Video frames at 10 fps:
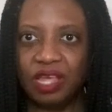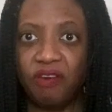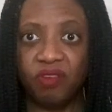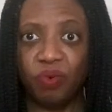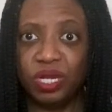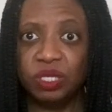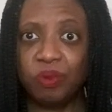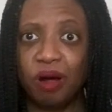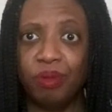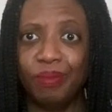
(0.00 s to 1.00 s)
everyone is
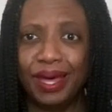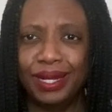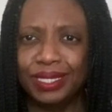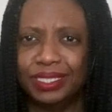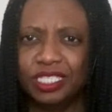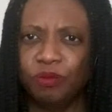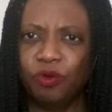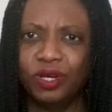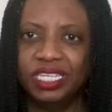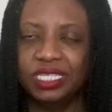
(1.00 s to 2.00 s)
problematic in some
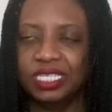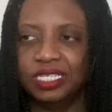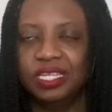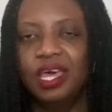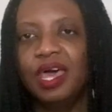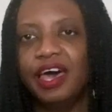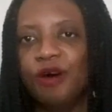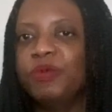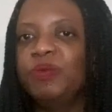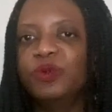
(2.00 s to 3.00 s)
ways and how
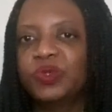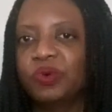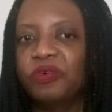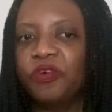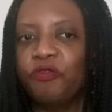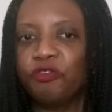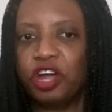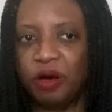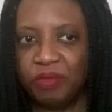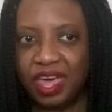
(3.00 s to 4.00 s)
people sort of
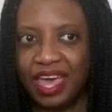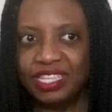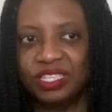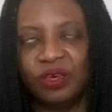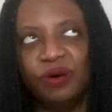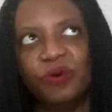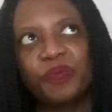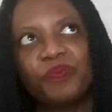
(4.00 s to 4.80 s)
overcome that. So